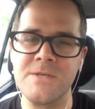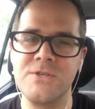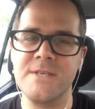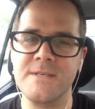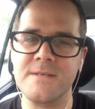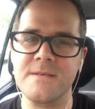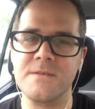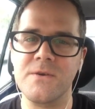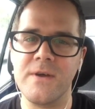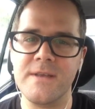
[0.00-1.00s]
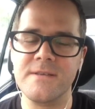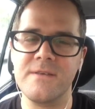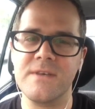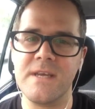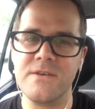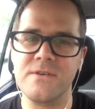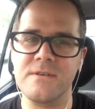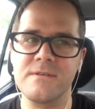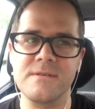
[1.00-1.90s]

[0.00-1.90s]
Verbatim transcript: Jesus is the greatest invitation.